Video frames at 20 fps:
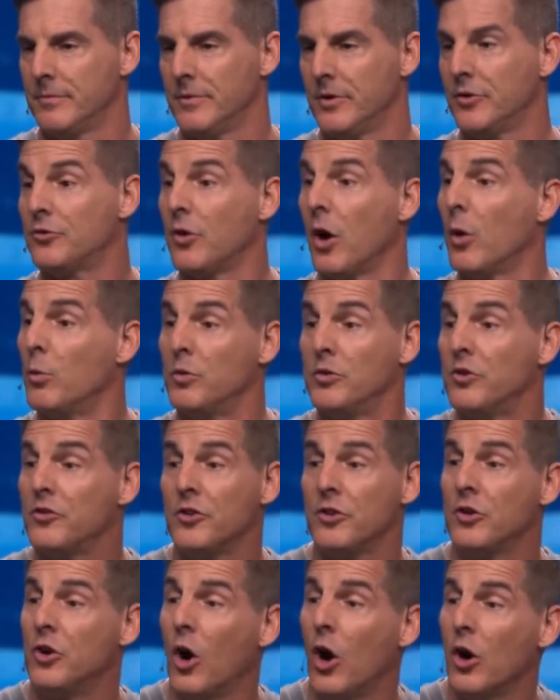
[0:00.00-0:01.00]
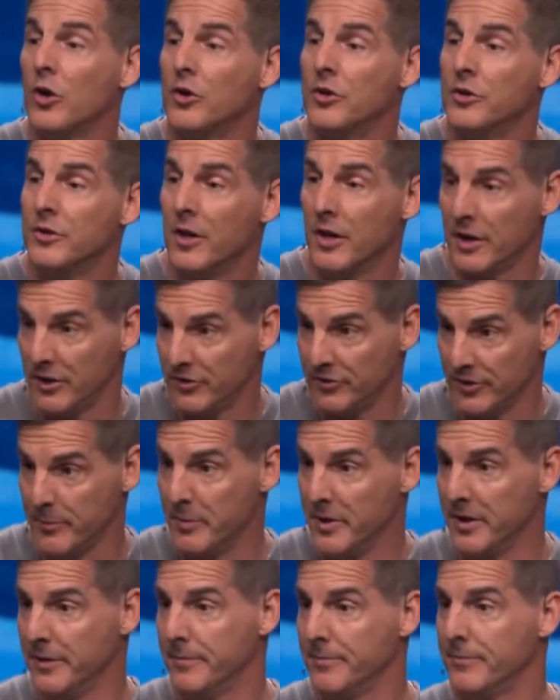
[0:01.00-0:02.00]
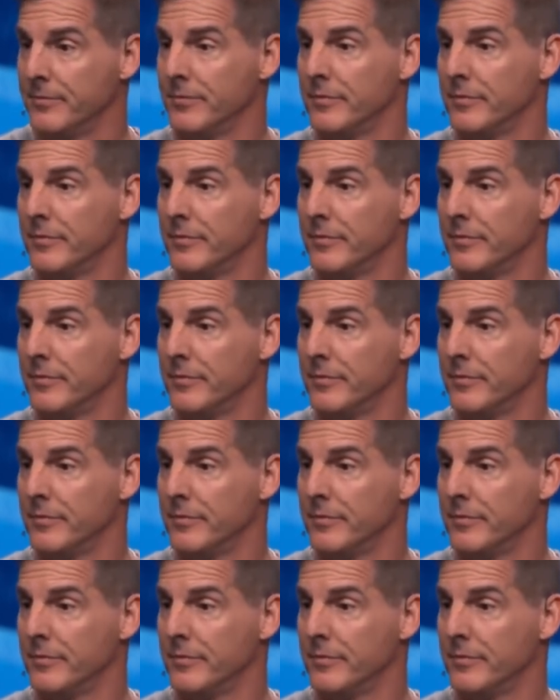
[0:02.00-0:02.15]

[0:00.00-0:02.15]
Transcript: Start with just the Garden of Gethsemane.